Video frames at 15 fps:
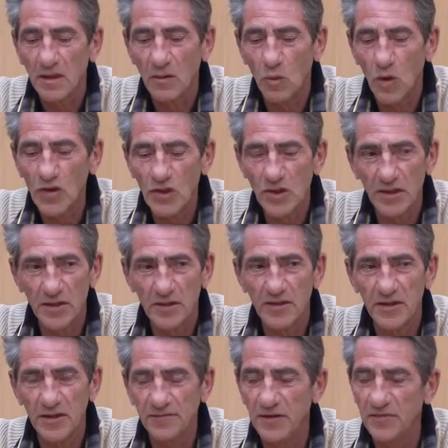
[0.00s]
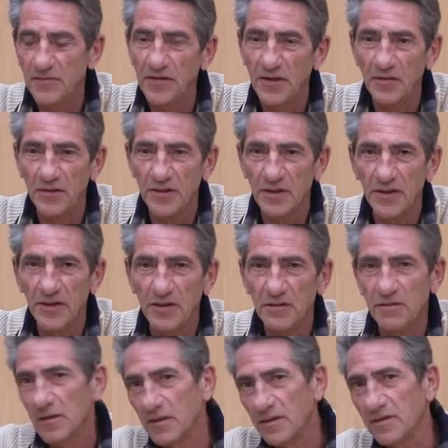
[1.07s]
Once a year they have that Feria here,
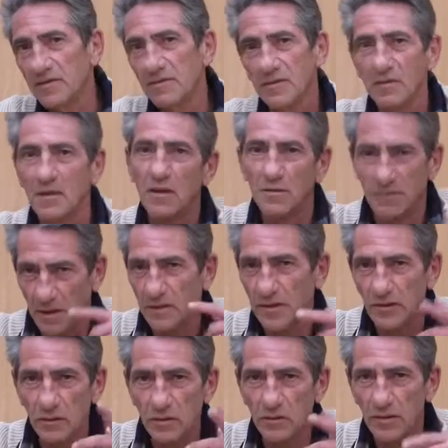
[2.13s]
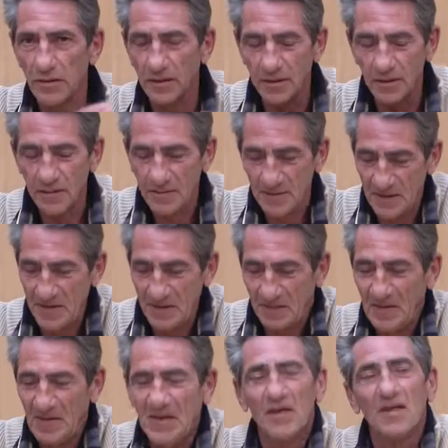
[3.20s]
and I need to look in the
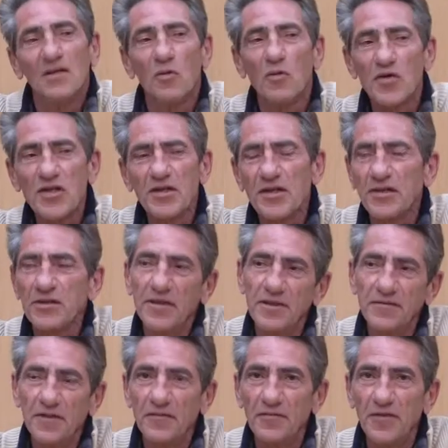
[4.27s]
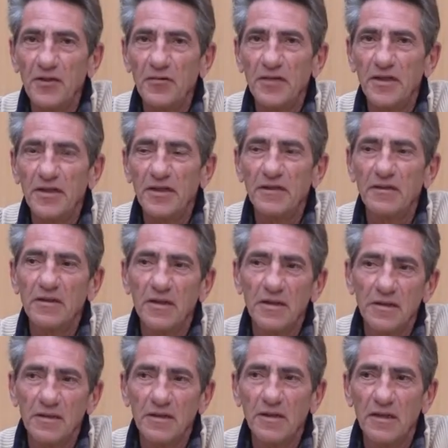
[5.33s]
once a year they have that Feria here,
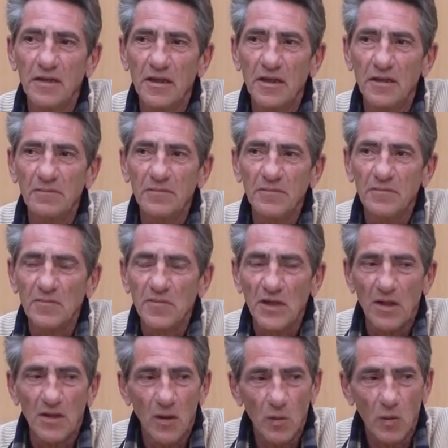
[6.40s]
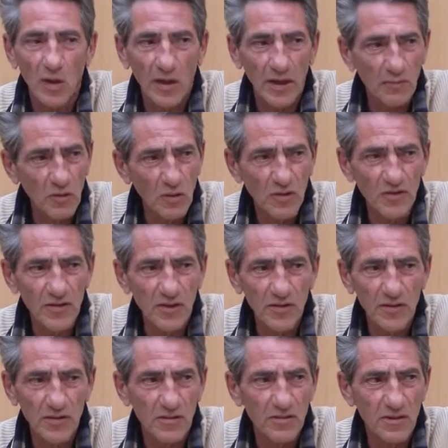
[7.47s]
and well, I'm going to tell
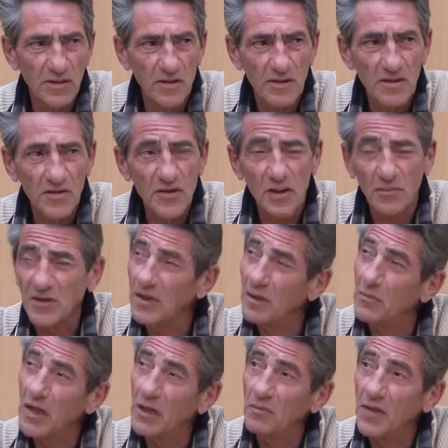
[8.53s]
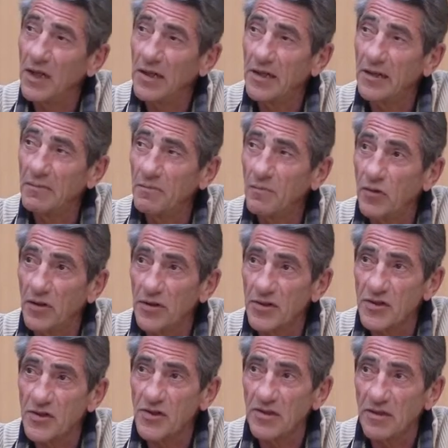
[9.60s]
you something about my
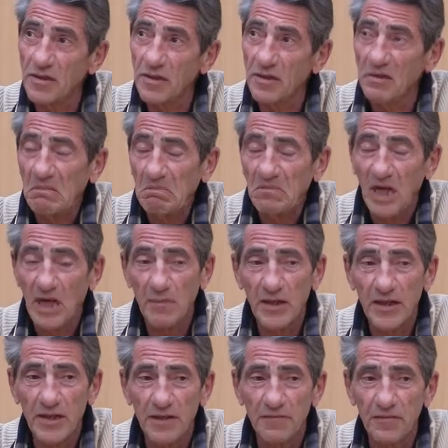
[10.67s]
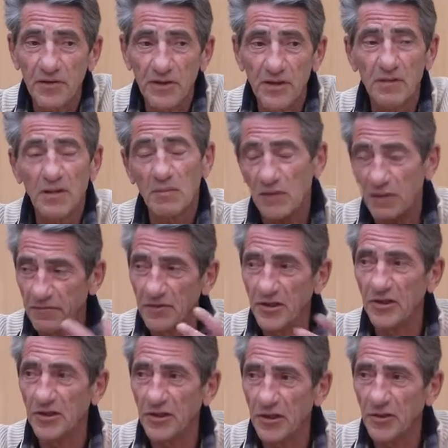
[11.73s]
products I make every year. I'm every
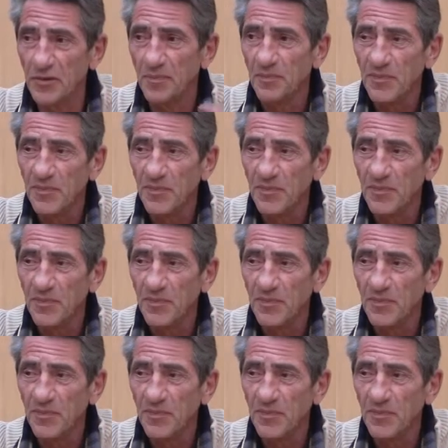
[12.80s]
year here,